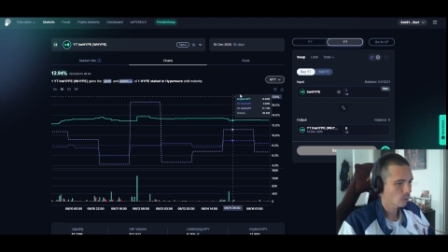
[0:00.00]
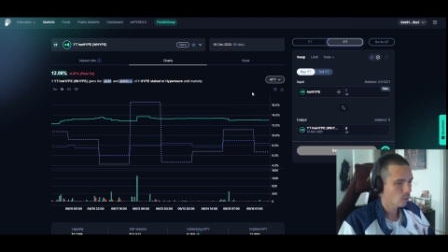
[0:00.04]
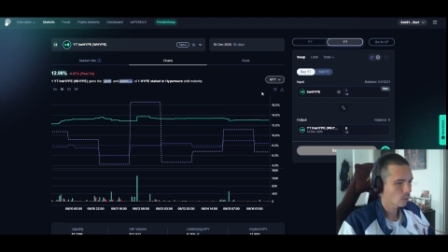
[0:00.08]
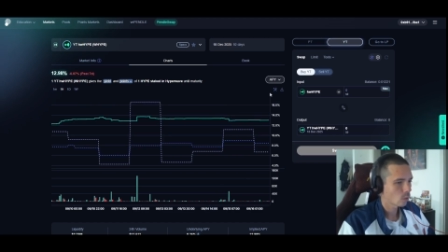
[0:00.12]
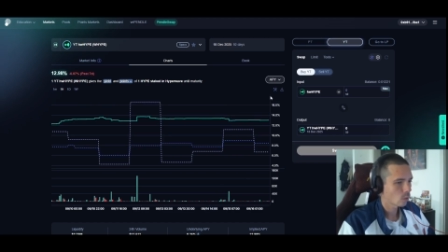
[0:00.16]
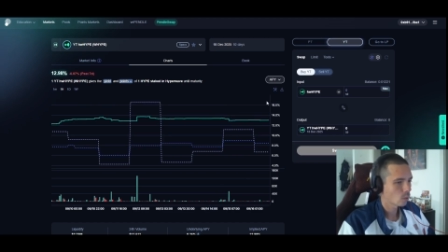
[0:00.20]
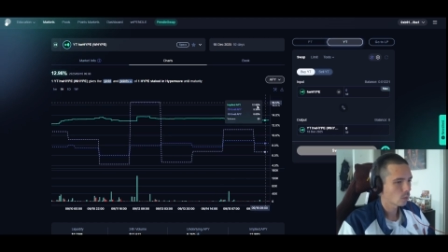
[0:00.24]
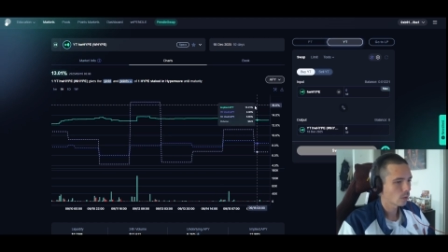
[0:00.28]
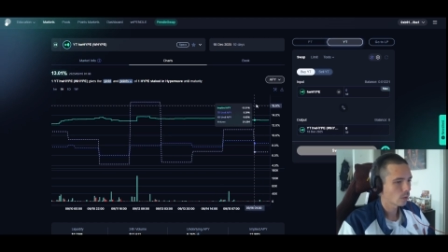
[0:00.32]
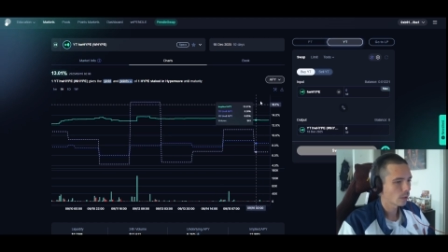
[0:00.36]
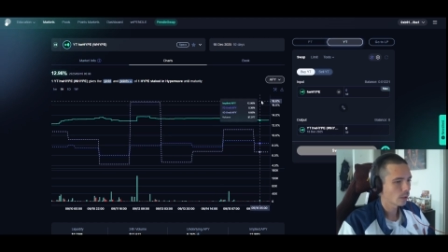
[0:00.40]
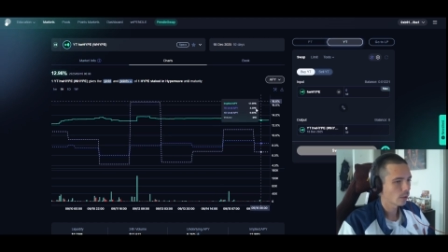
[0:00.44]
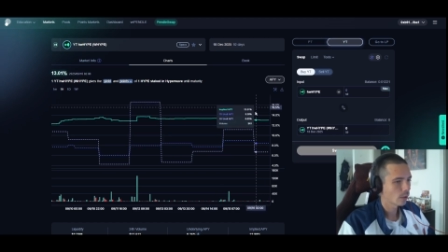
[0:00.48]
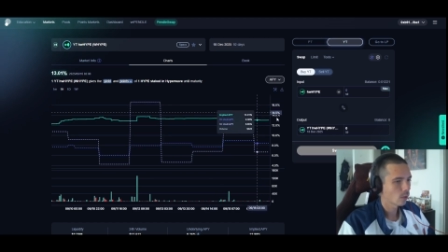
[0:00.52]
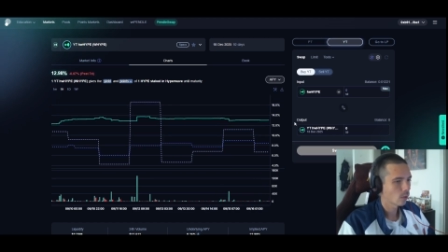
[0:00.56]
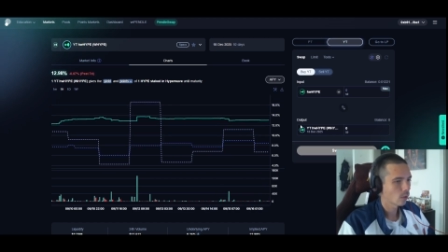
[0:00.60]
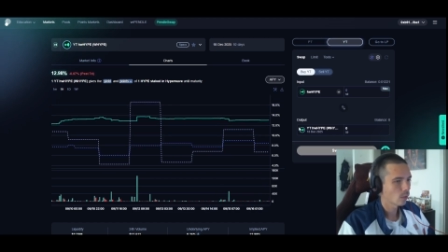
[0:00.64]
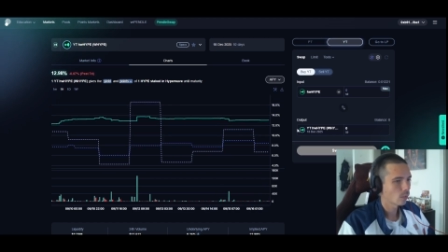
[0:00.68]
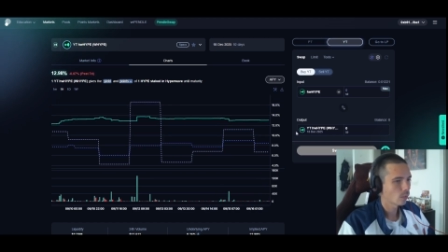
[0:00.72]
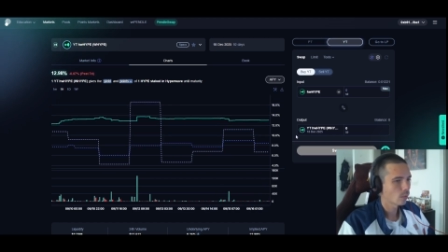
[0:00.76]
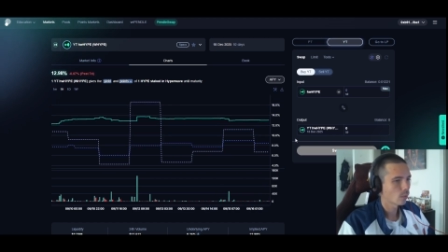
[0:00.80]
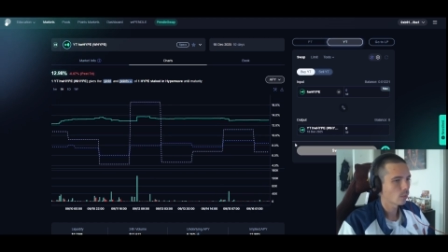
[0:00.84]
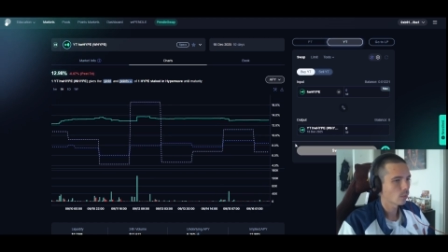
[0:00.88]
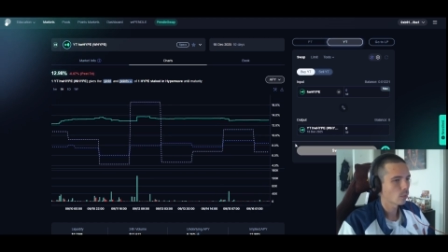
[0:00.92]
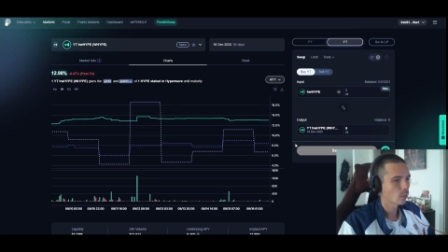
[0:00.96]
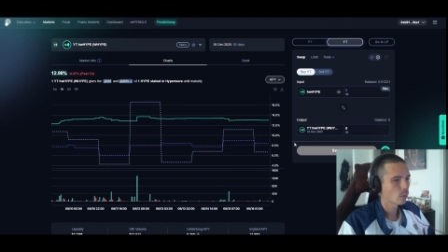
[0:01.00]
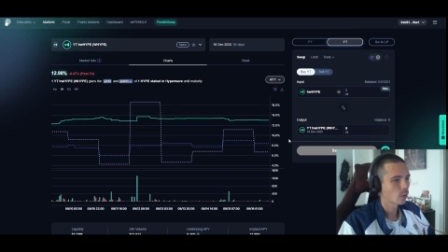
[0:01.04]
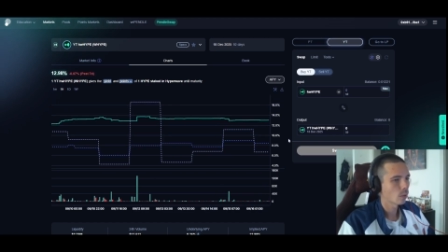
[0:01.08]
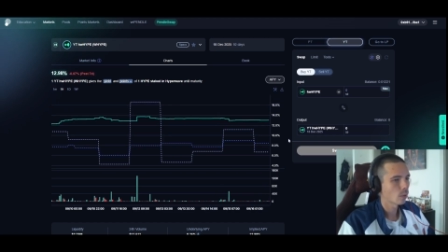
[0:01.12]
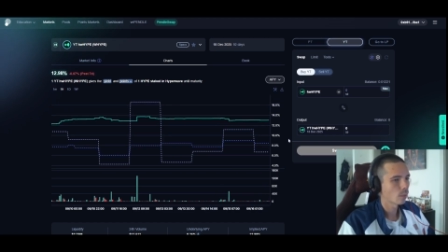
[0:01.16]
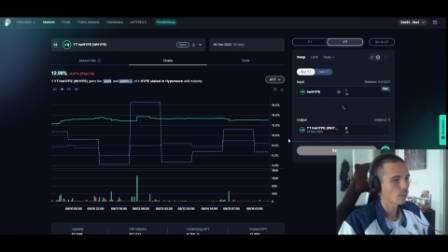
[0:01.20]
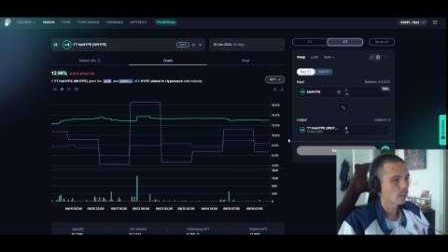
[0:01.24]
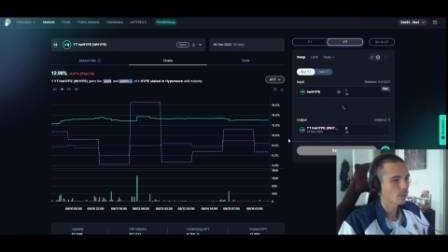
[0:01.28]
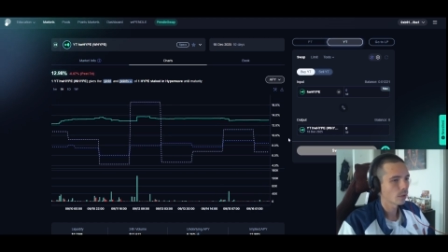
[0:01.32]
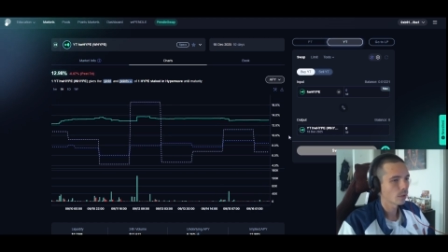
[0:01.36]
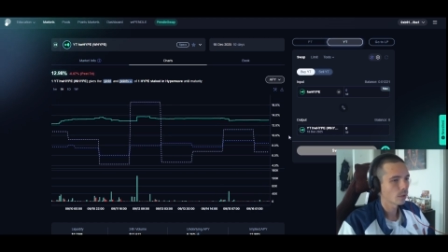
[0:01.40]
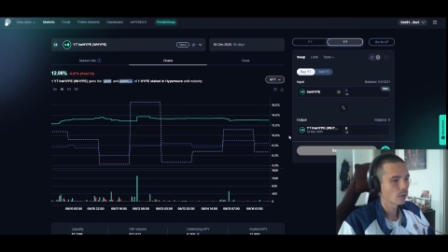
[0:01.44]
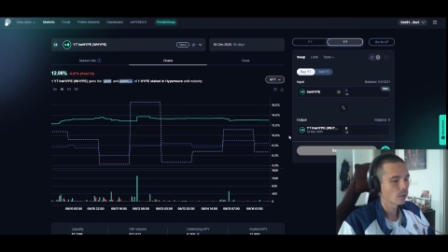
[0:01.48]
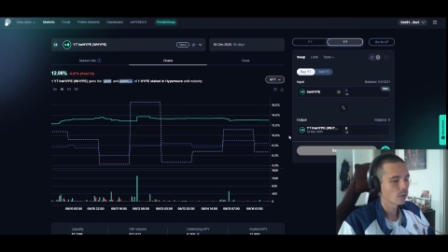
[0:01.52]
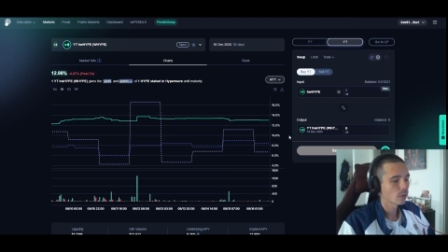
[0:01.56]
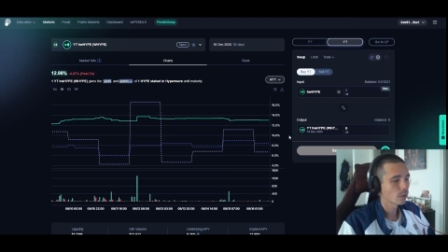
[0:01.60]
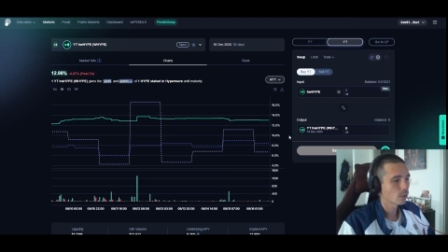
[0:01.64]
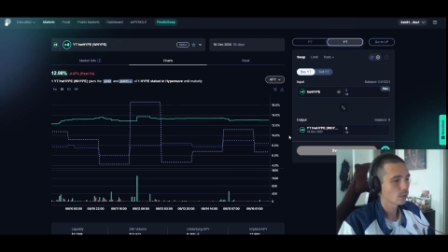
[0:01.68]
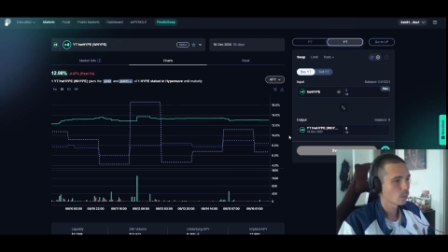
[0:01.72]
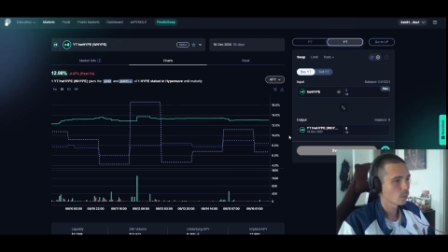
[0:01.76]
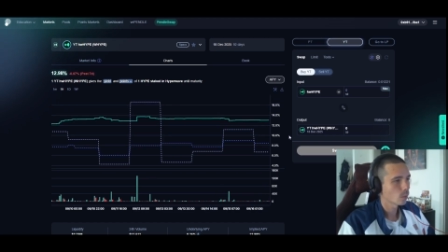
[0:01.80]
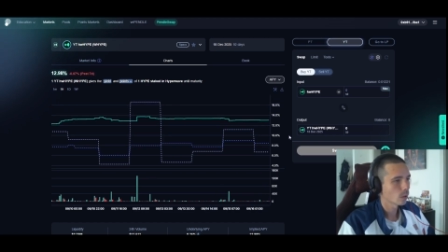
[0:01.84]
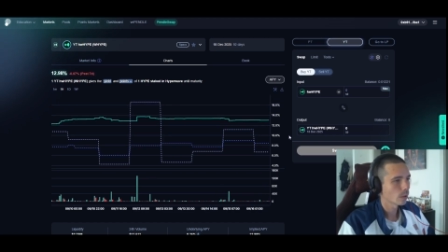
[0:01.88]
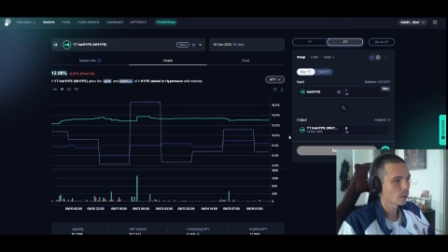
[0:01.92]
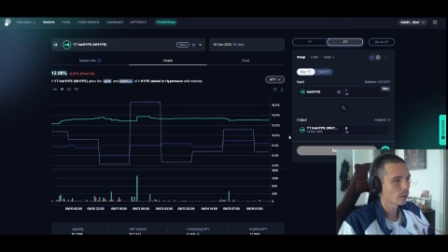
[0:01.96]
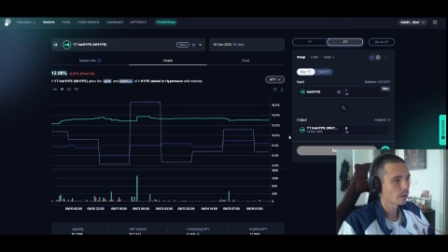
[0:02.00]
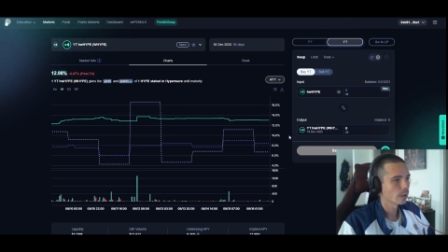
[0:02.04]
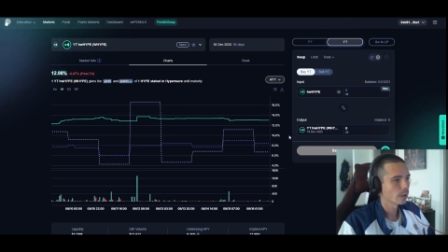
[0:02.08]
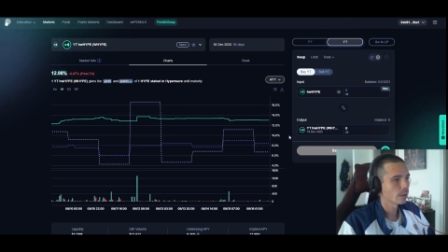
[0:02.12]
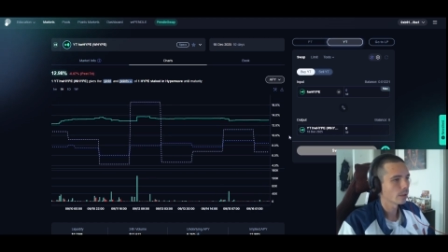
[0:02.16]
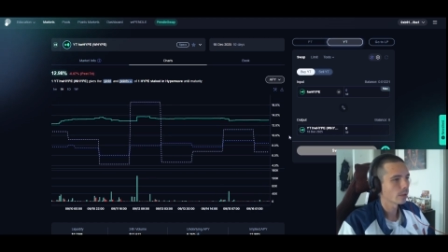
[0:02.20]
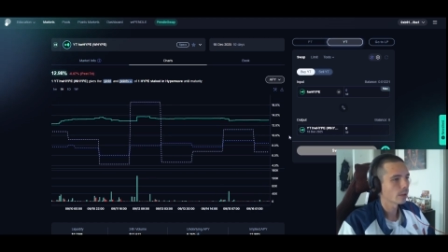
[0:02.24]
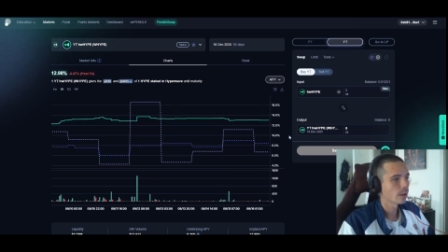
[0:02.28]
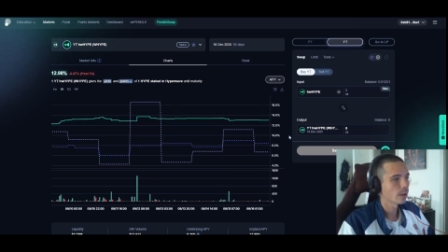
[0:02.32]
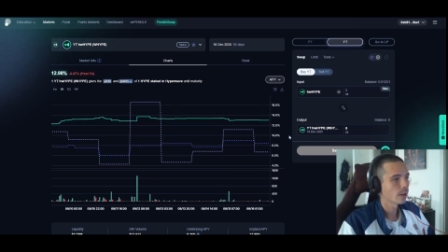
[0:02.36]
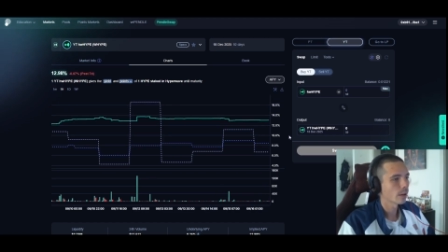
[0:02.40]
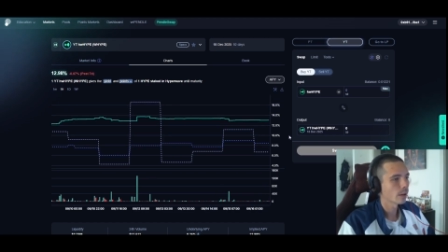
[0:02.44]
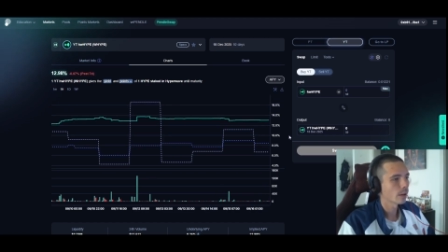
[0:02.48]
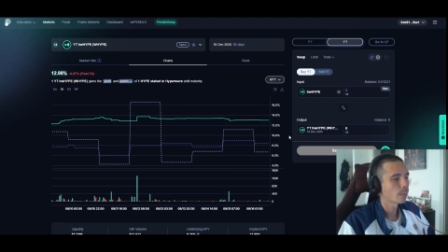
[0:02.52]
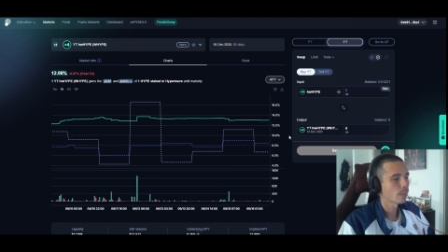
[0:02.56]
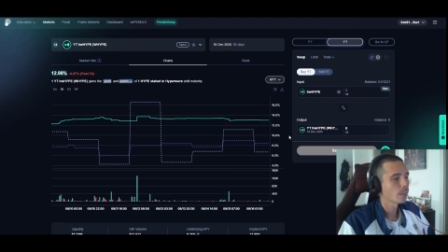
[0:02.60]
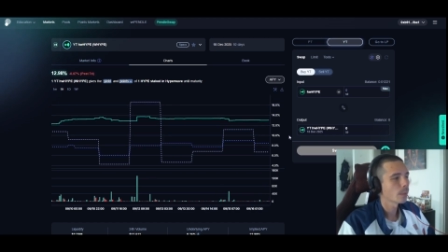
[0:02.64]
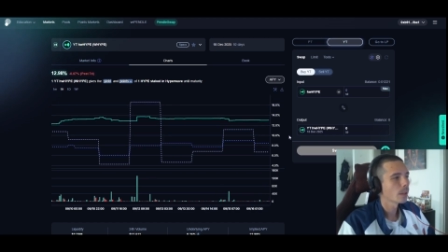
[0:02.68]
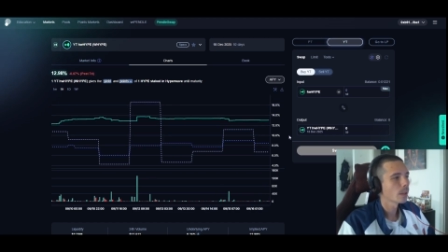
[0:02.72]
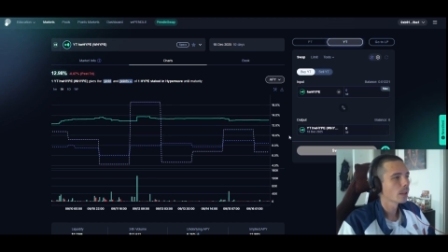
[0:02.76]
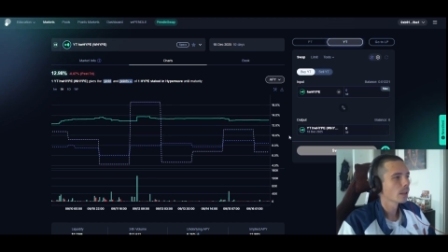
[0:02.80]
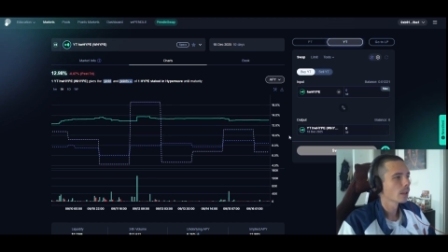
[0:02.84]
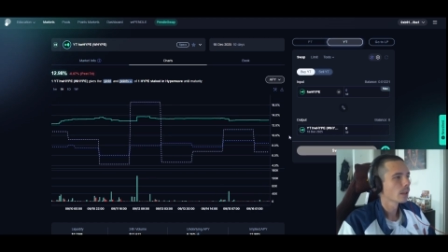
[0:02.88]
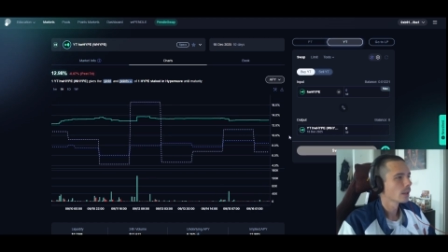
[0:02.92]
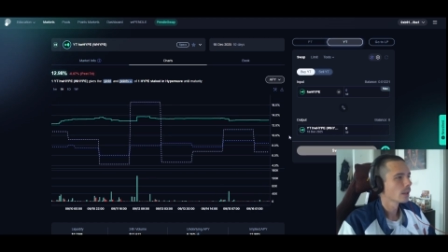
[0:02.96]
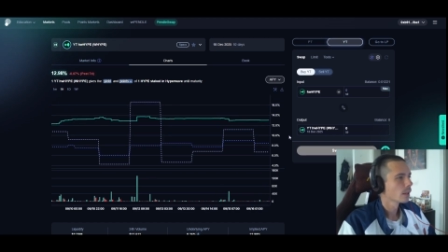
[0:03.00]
cooling off from the season one hype